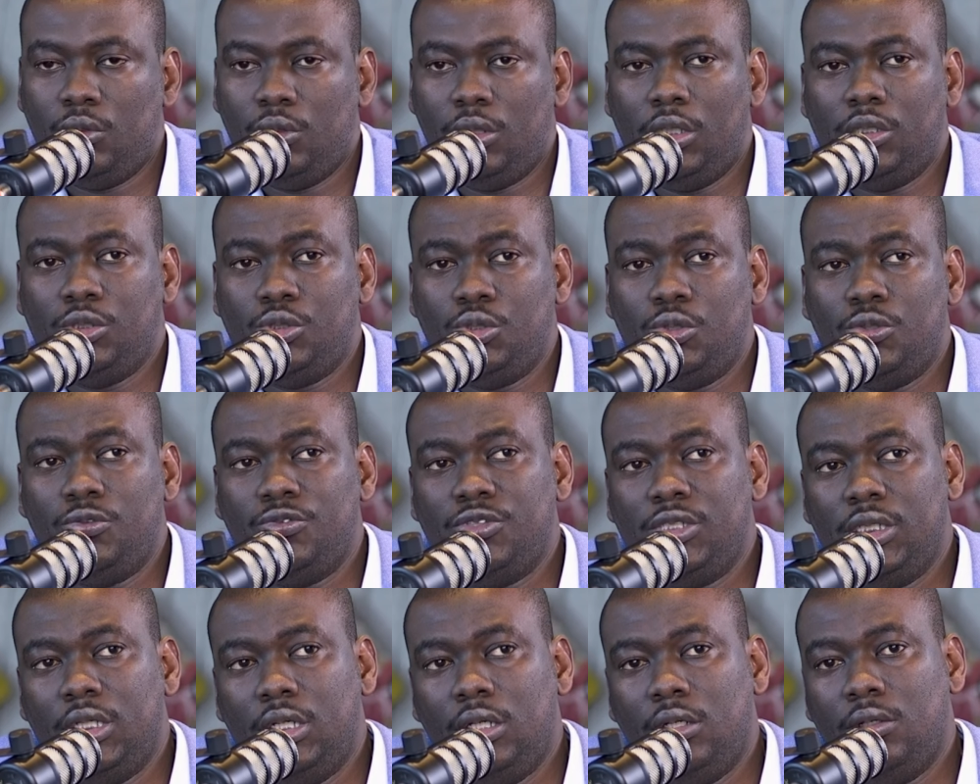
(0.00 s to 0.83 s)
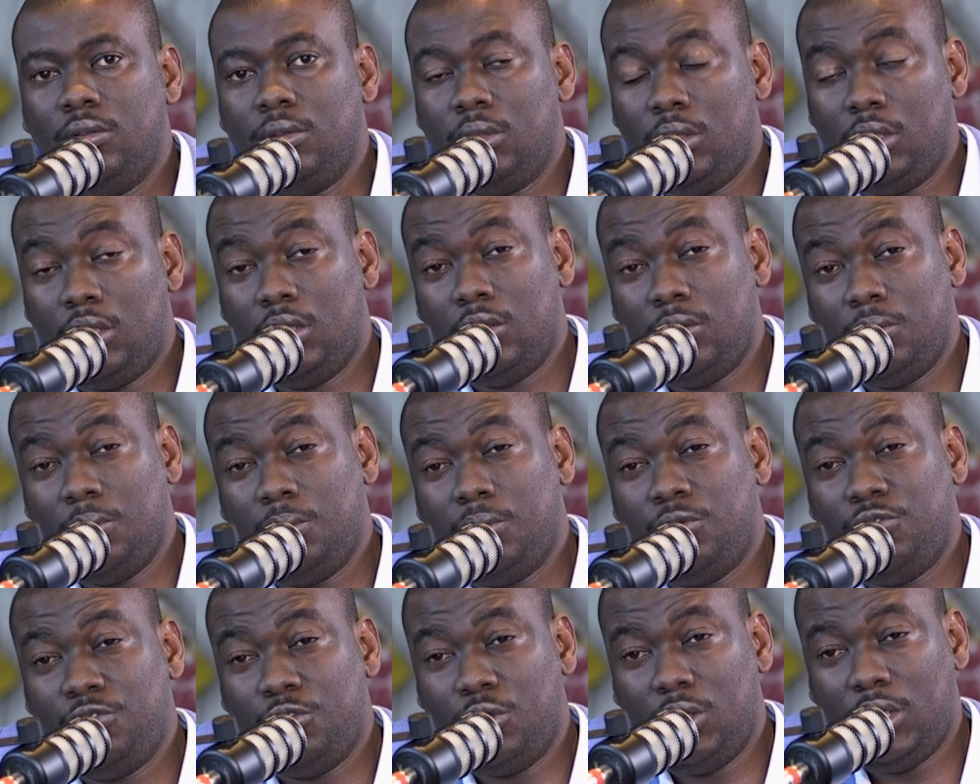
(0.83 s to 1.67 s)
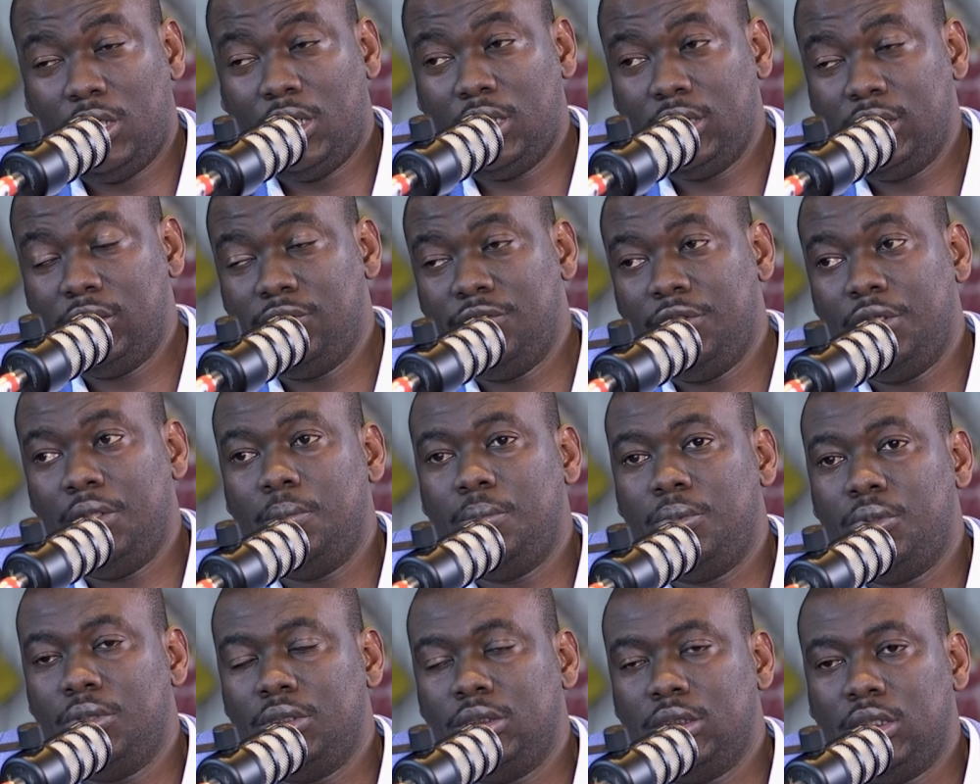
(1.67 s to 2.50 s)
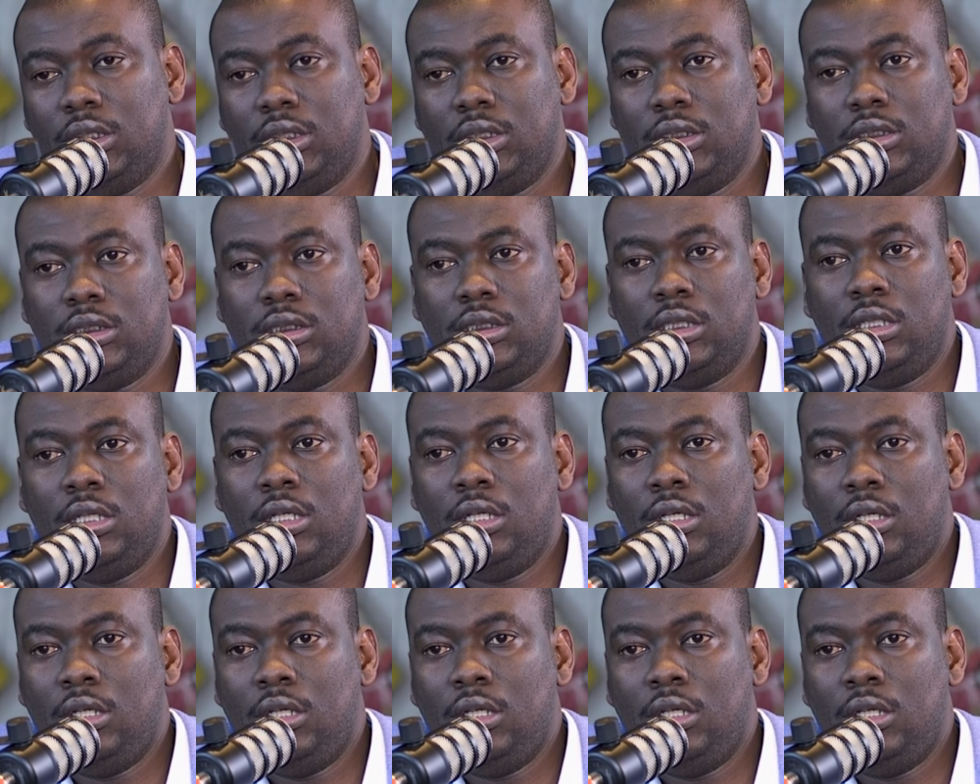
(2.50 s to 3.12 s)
Okay. So you've said focus, very important.